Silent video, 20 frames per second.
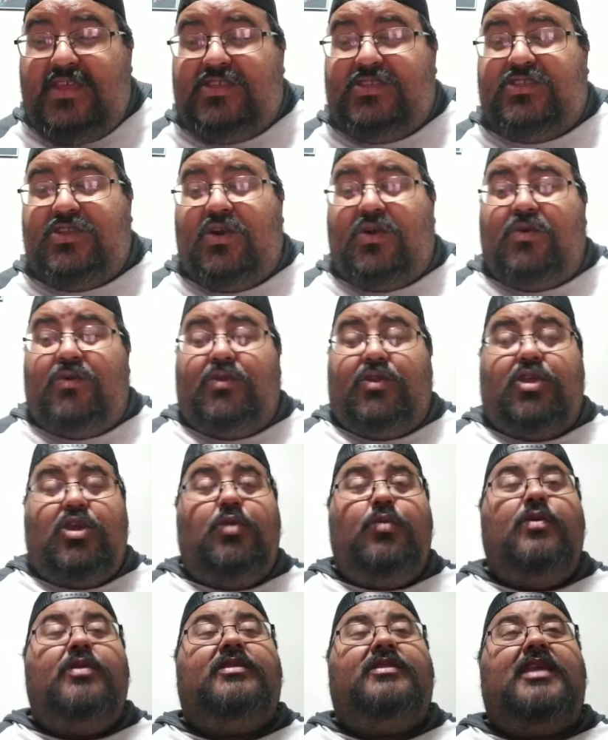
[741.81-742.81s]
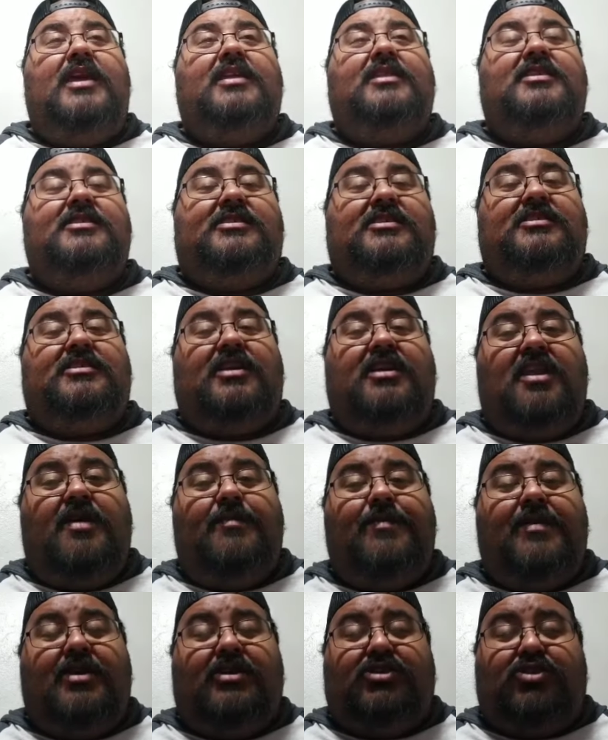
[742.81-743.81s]
So, you would think this is going to
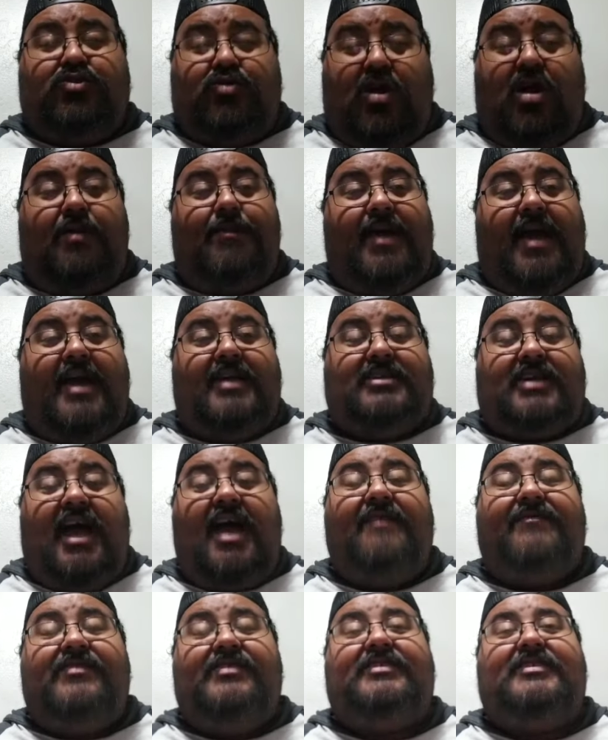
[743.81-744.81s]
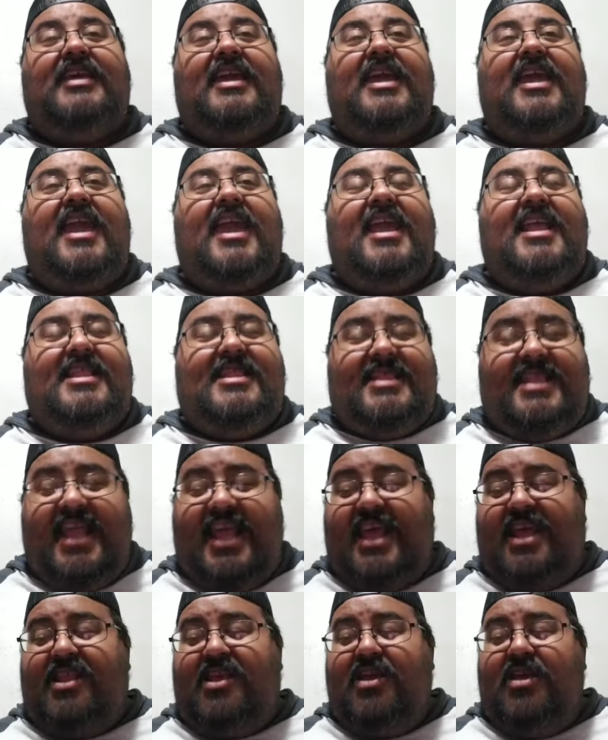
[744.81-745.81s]
be a strong match. I have to say, it
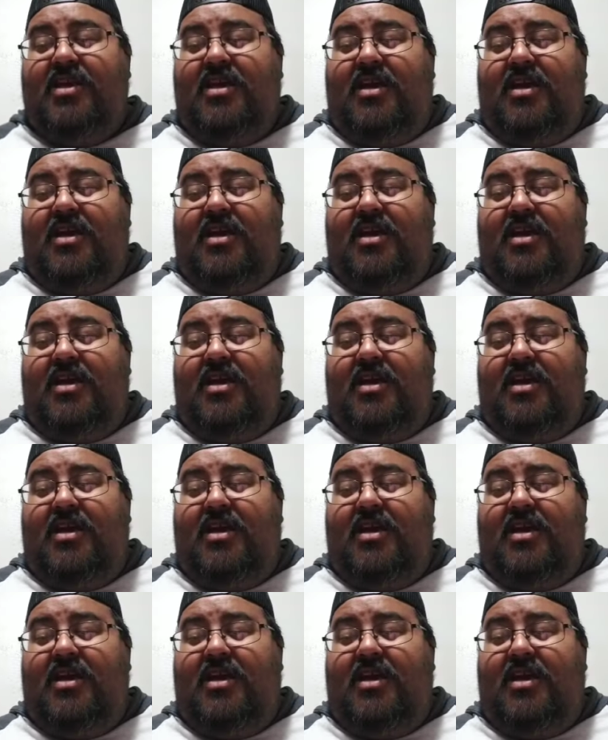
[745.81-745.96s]
did.